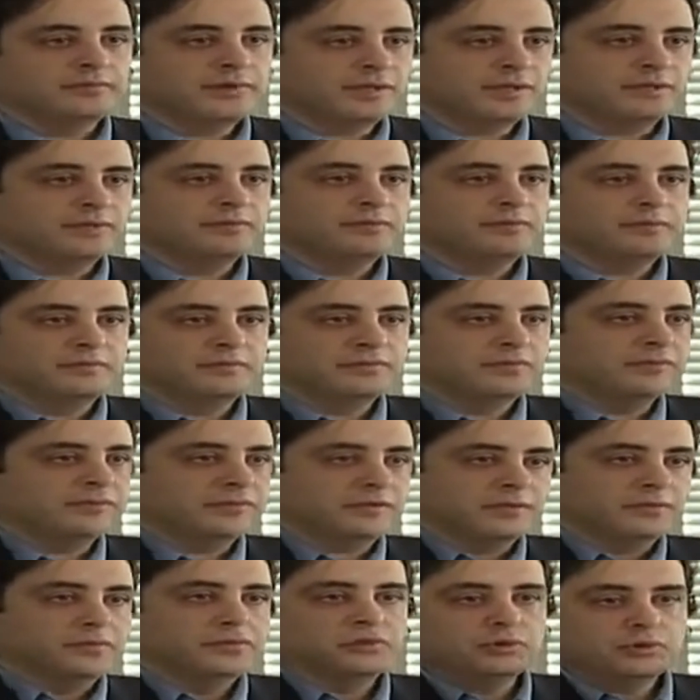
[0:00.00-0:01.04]
kind of
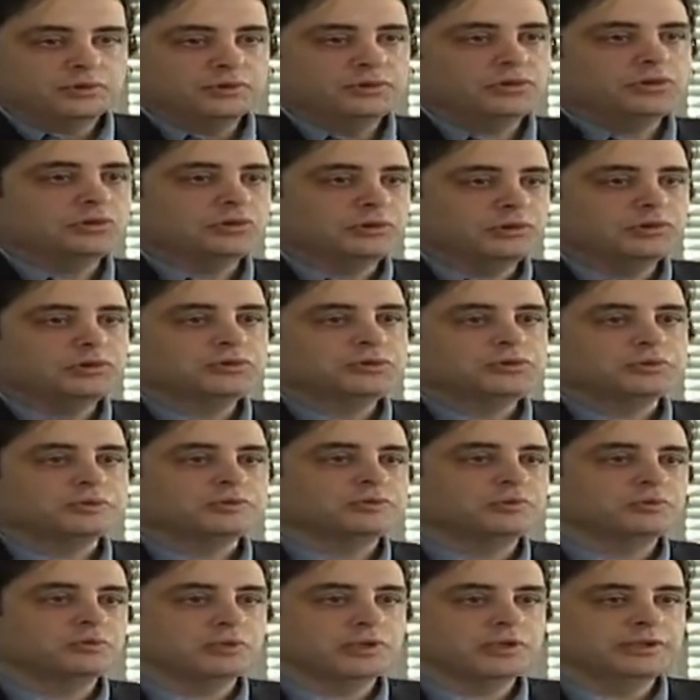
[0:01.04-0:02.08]
come to a conclusion
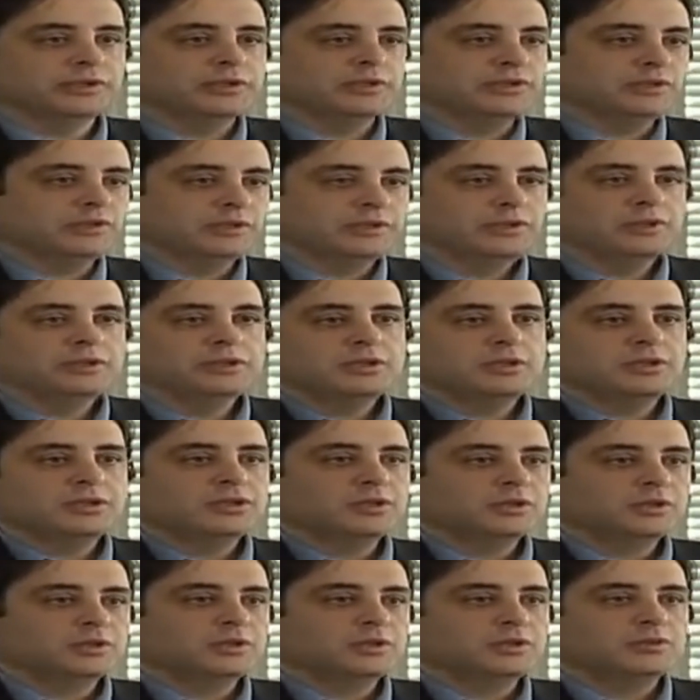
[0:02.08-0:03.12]
of what
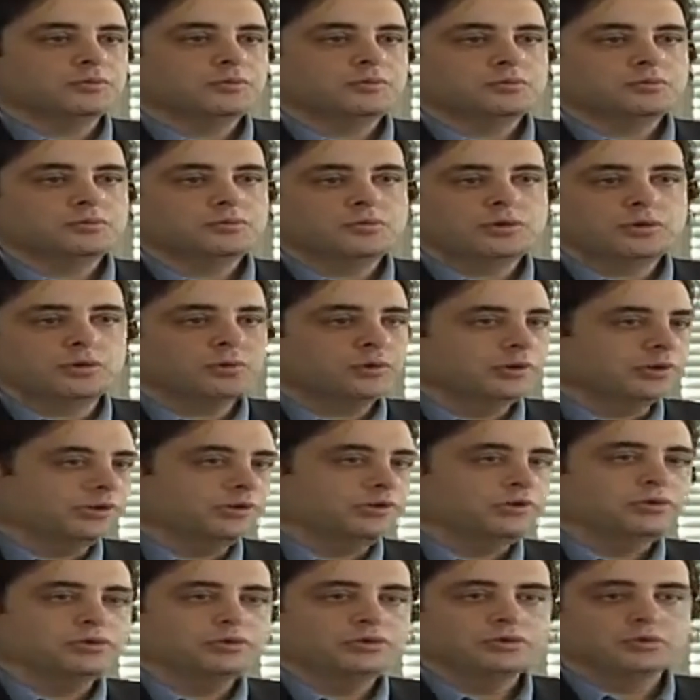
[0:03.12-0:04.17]
we want to
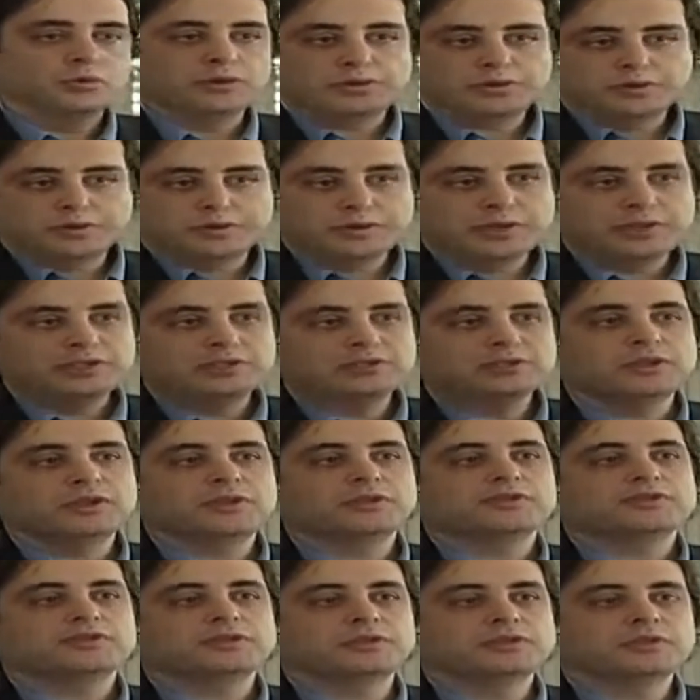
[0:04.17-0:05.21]
do, what the patient
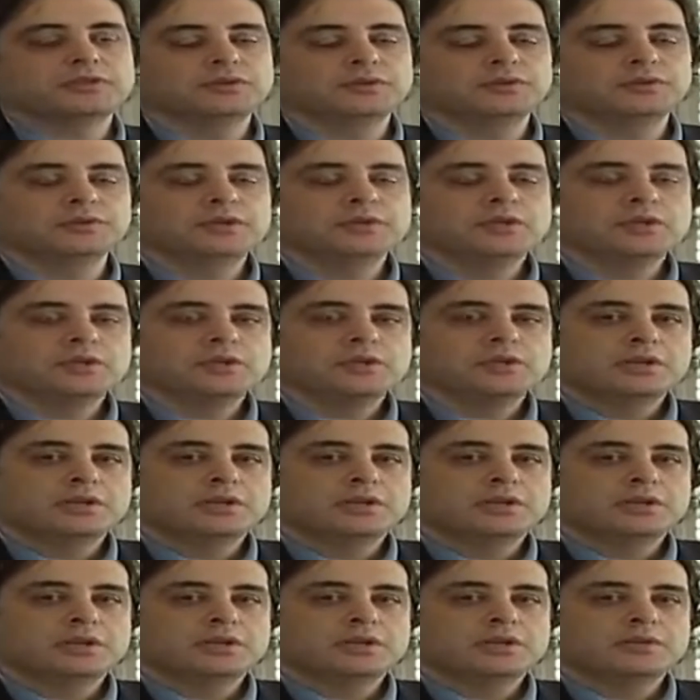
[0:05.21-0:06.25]
likes to do.
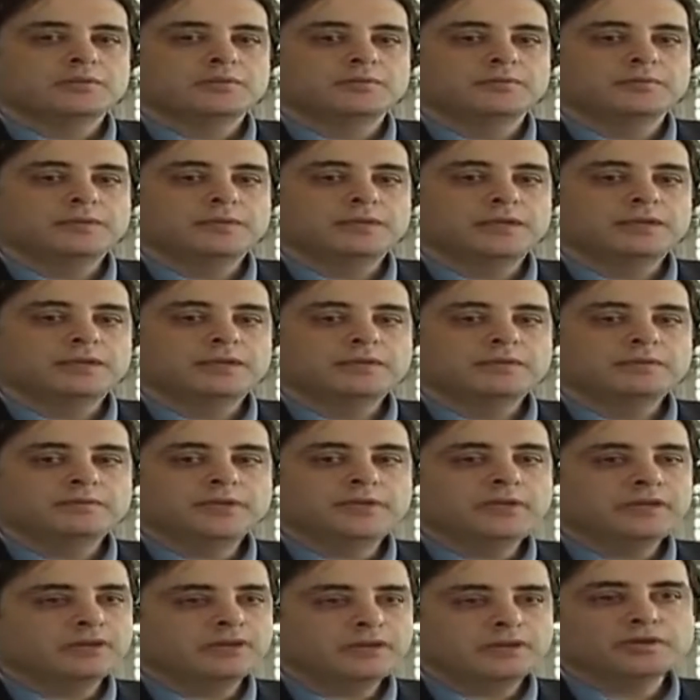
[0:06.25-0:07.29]
And in
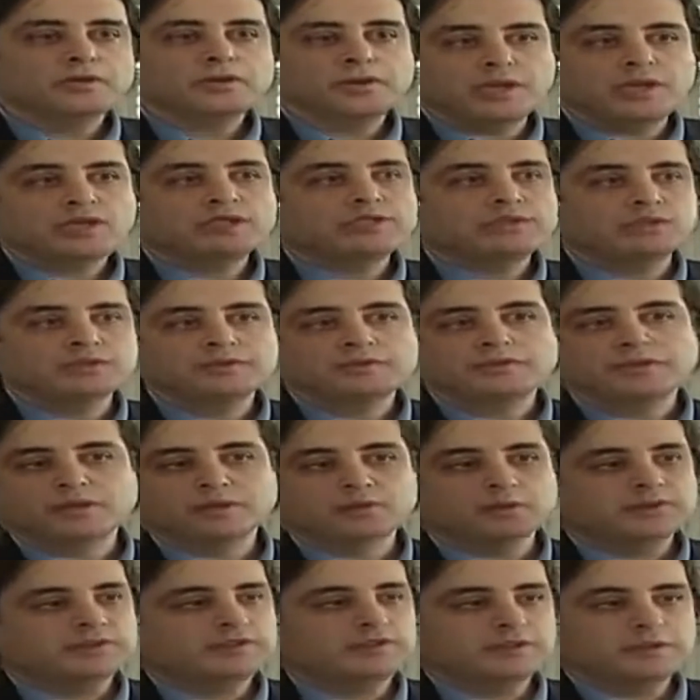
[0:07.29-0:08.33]
many occasions, I
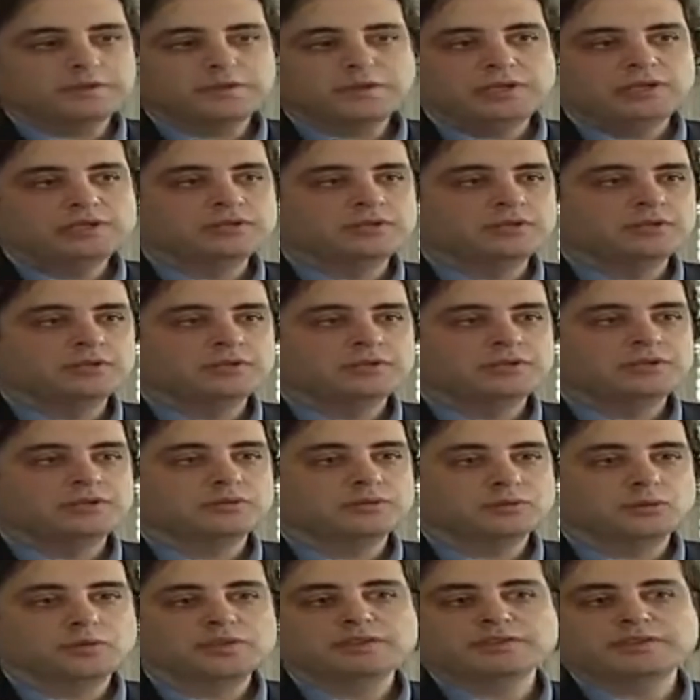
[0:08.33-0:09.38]
will see a patient
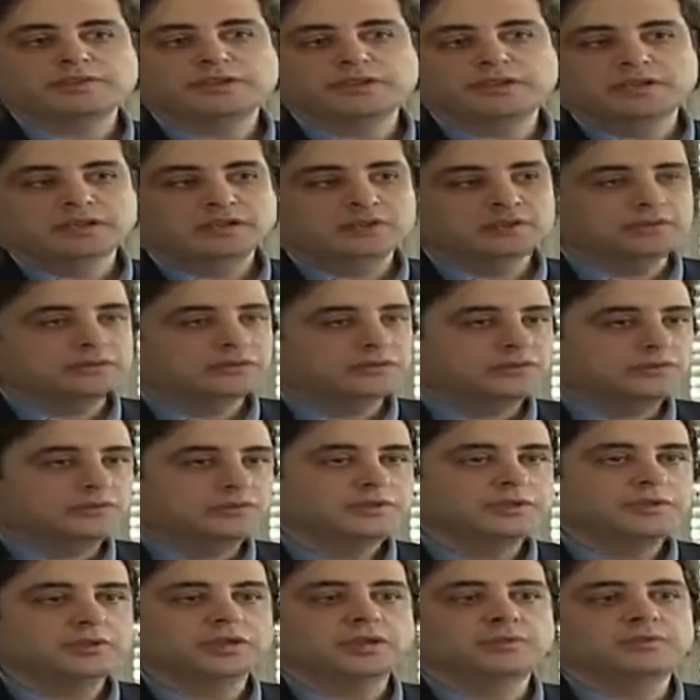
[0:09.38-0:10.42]
once again or 3
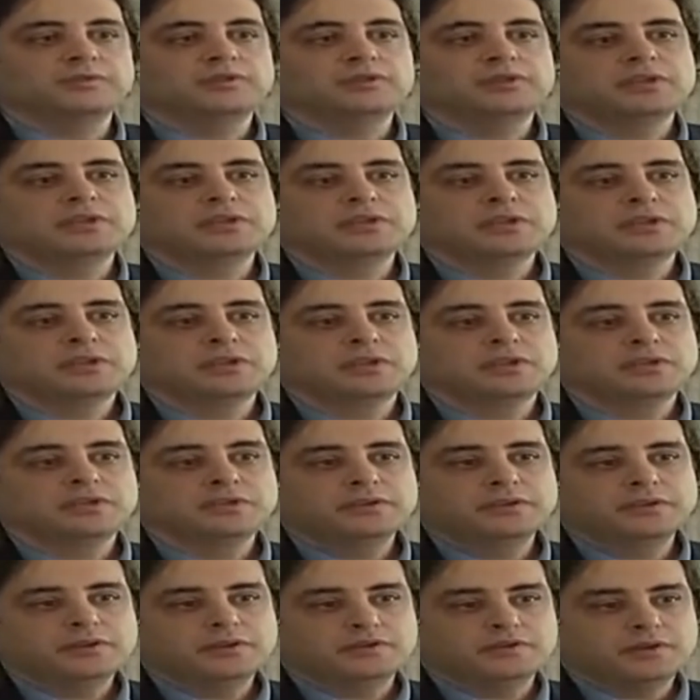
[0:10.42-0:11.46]
times
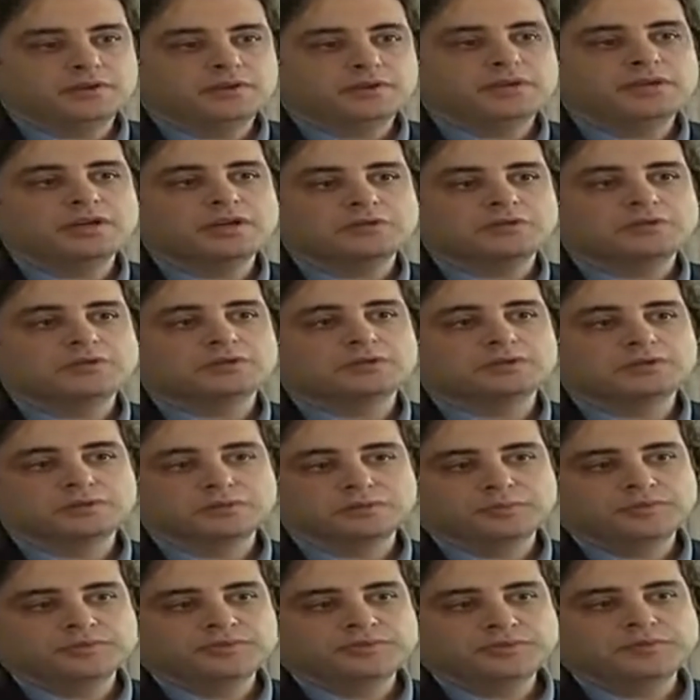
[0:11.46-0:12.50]
until they're very comfortable to
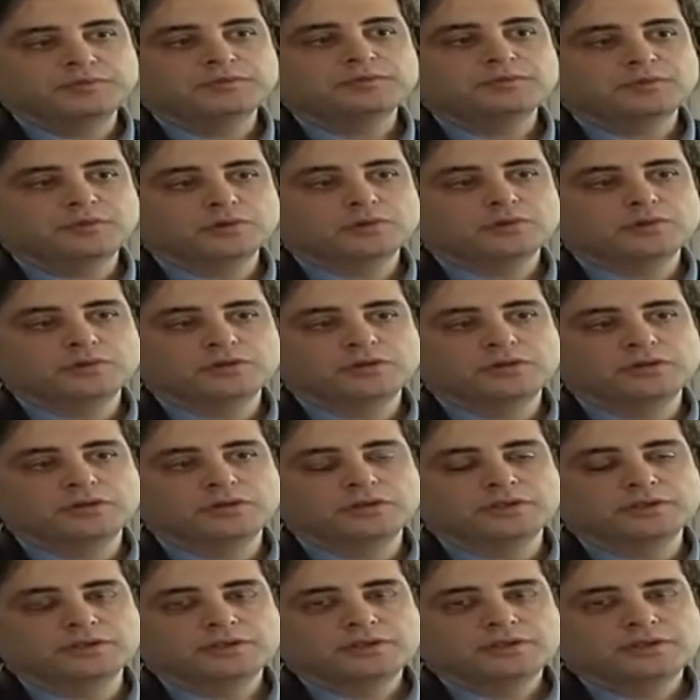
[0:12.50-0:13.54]
proceed forward.
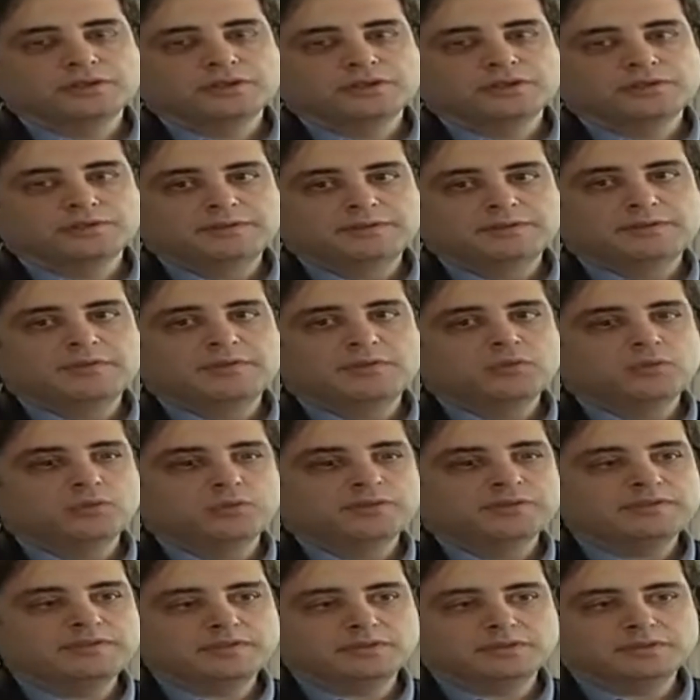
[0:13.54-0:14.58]
And to me,
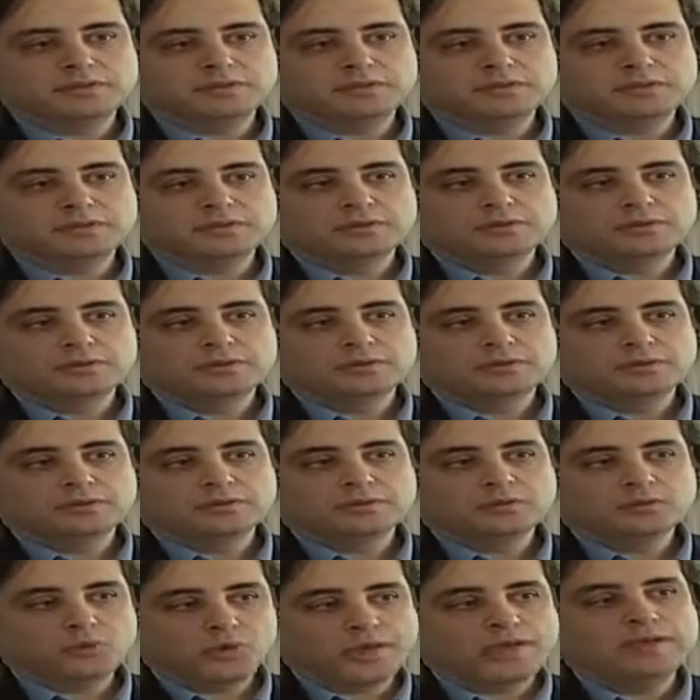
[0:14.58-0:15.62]
once they're
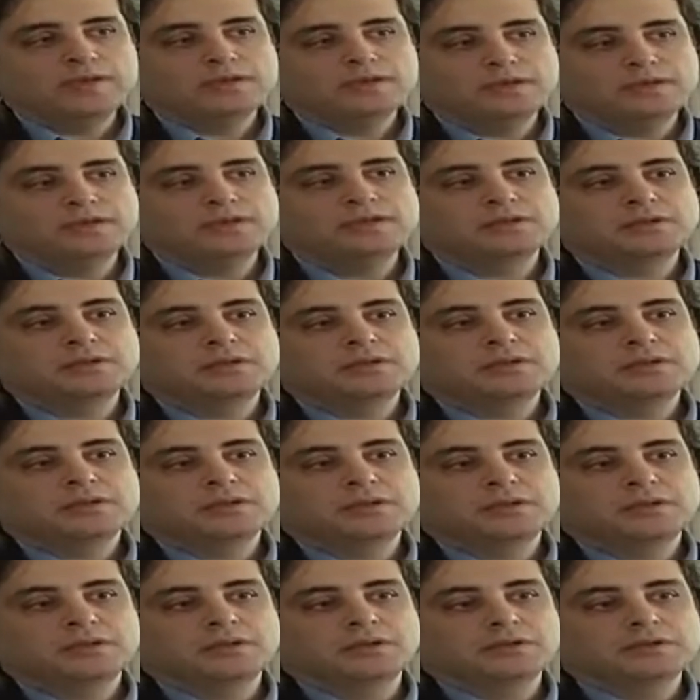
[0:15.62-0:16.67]
ready
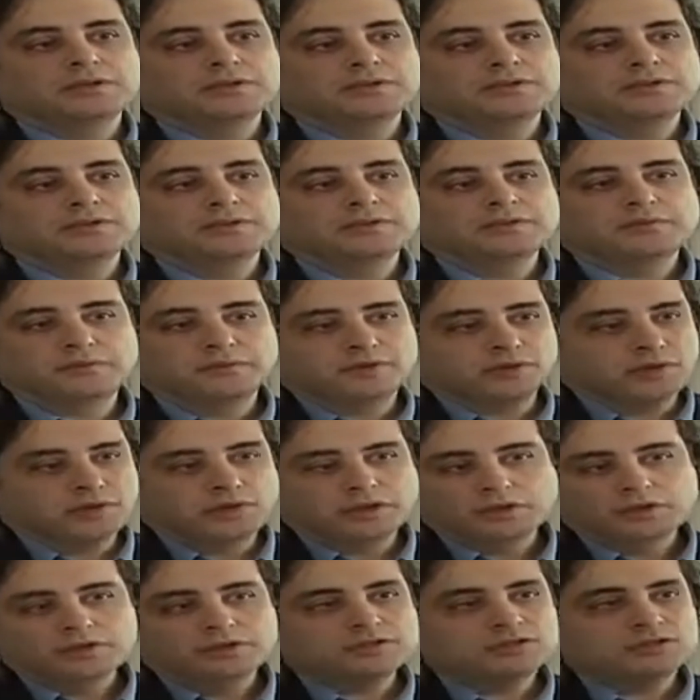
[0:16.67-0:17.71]
in terms of their
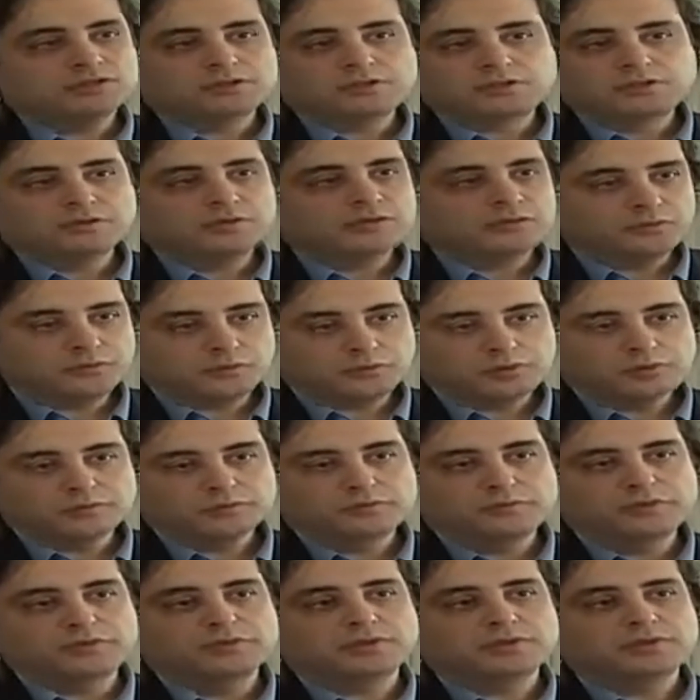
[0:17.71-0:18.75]
knowledge and
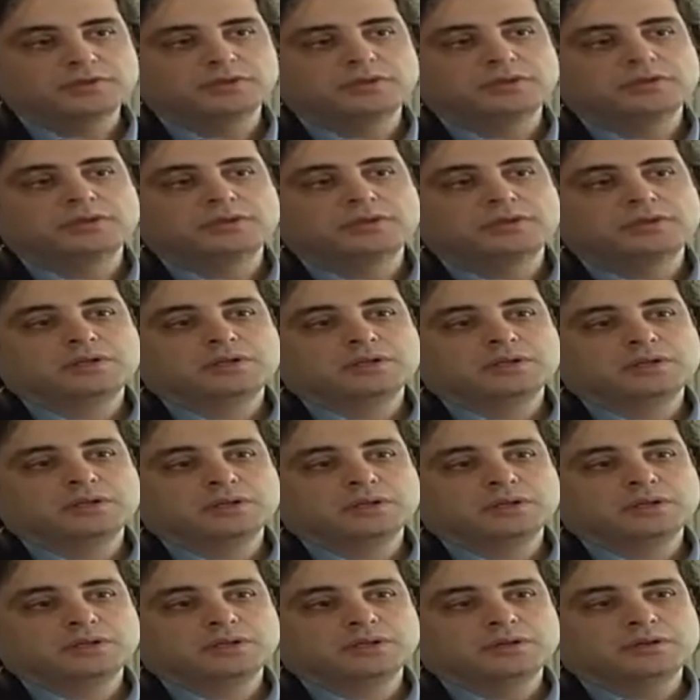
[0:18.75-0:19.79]
informed
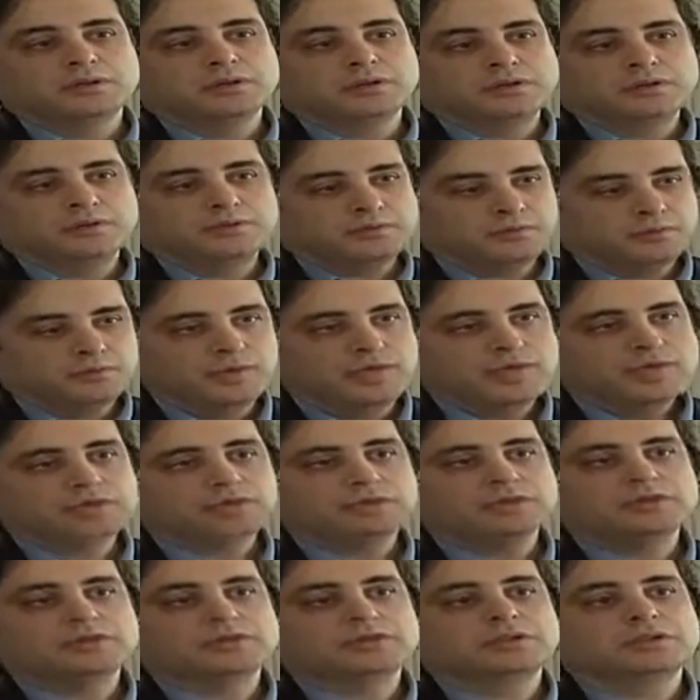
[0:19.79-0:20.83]

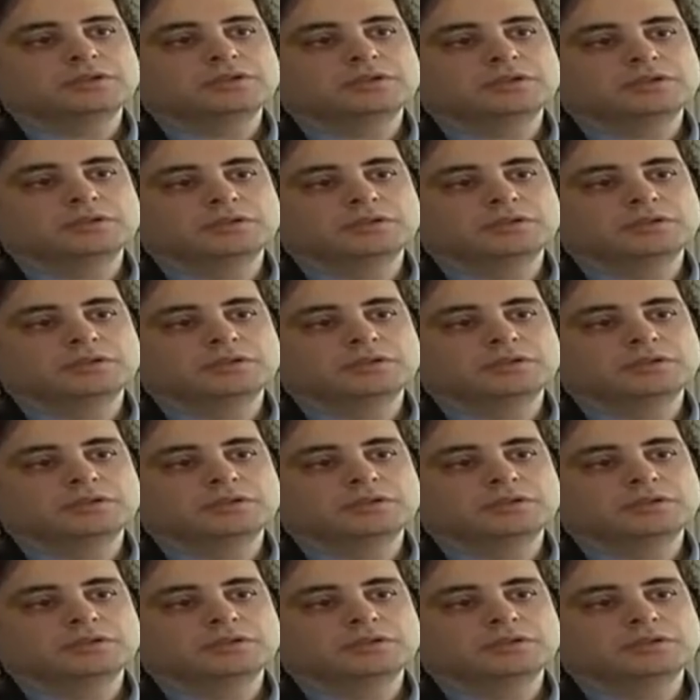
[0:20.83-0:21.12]
information,